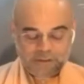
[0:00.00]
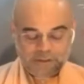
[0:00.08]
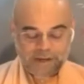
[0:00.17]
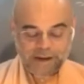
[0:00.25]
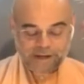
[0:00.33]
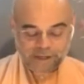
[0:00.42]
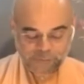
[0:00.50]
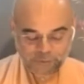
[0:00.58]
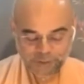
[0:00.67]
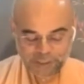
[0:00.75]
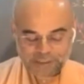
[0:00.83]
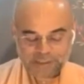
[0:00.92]
And
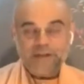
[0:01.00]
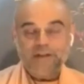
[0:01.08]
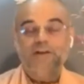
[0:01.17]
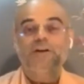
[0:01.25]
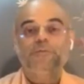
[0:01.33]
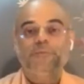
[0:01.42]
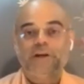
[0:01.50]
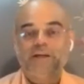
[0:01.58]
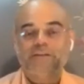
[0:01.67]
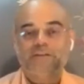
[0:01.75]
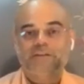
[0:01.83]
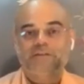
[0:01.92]
devotees and other
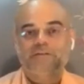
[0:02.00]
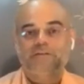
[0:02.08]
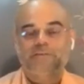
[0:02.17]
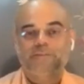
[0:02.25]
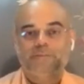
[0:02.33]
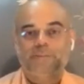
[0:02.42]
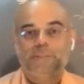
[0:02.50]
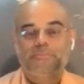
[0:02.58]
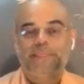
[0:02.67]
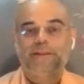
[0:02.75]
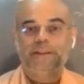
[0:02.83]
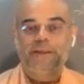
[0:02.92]
press,
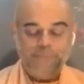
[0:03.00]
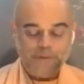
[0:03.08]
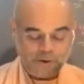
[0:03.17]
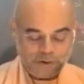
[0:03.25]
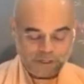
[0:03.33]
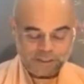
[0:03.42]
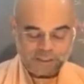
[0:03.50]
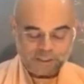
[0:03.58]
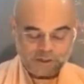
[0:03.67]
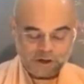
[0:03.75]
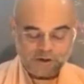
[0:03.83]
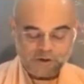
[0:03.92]
they bound a
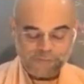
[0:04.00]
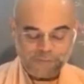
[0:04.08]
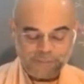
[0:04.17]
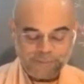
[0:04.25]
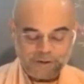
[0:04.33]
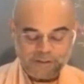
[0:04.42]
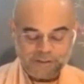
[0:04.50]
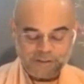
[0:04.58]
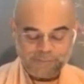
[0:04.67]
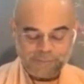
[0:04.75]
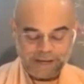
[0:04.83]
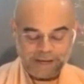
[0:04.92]
stock of paper
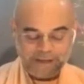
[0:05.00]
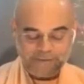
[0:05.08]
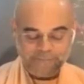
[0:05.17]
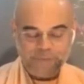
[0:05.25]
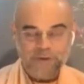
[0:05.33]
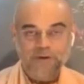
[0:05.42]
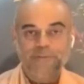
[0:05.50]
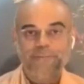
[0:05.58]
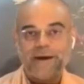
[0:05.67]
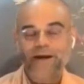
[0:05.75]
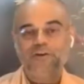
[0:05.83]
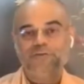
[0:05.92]
supply
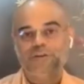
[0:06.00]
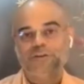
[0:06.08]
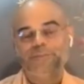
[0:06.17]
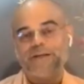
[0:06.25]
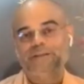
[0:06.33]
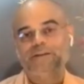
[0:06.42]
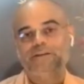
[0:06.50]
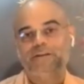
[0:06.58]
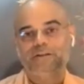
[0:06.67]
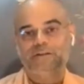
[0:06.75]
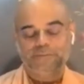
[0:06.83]
back of his bicycle.